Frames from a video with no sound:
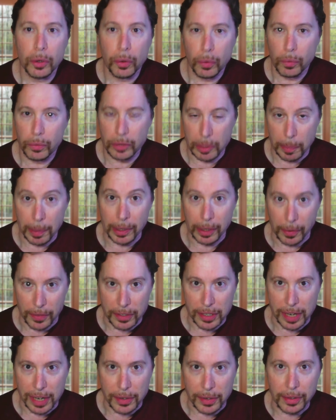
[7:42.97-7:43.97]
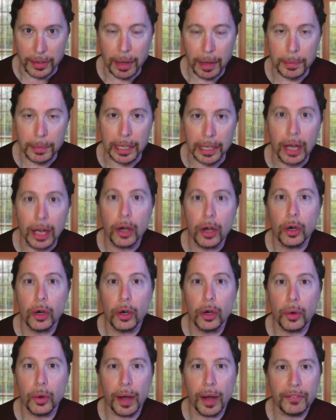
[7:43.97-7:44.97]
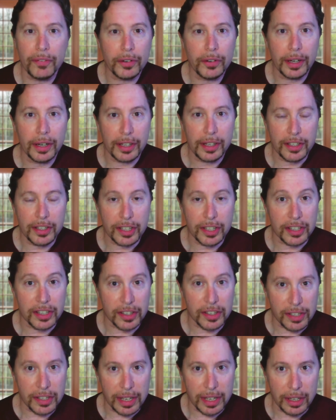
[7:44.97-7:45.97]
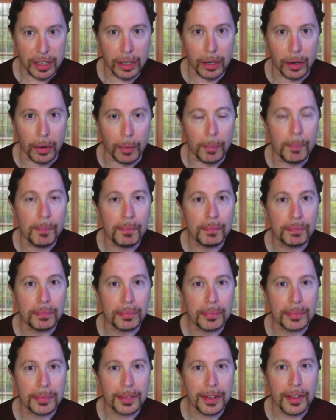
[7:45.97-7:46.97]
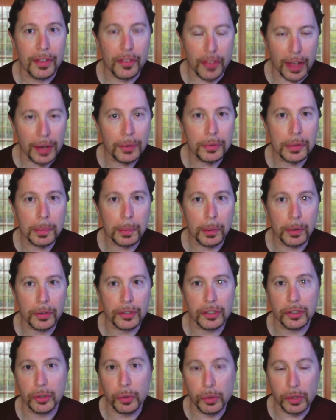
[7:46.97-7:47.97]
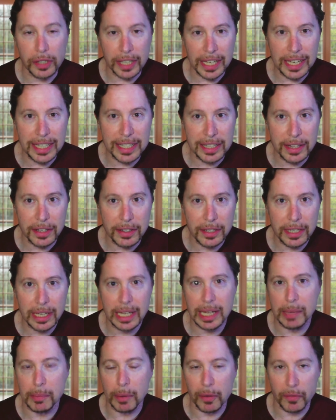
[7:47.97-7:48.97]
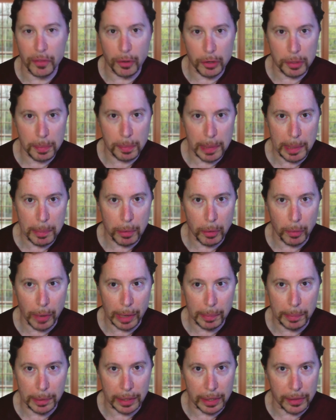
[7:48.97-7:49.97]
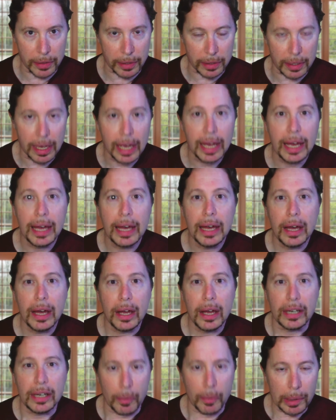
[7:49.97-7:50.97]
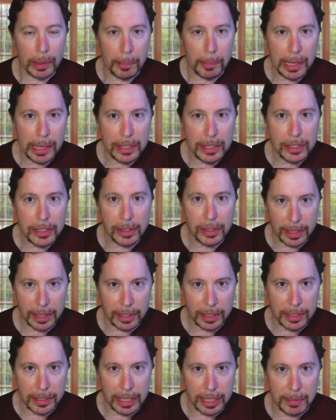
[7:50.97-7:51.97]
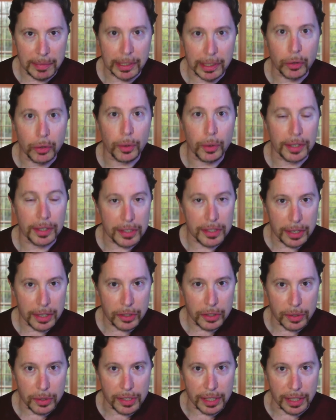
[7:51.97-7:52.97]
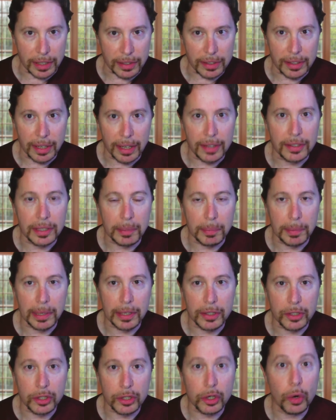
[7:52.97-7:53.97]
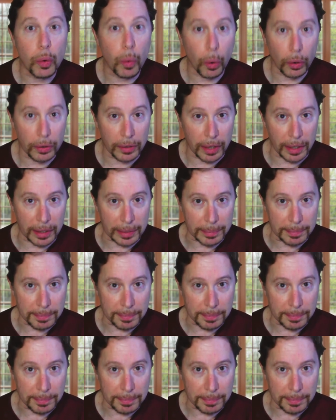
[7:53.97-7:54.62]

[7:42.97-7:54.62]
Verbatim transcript: depending on the size of the company, whoever it is that's the CEO, they are the person who leads the team of those people right beneath it. Now, what it means to lead a team in an organizational sense is it means coordinating.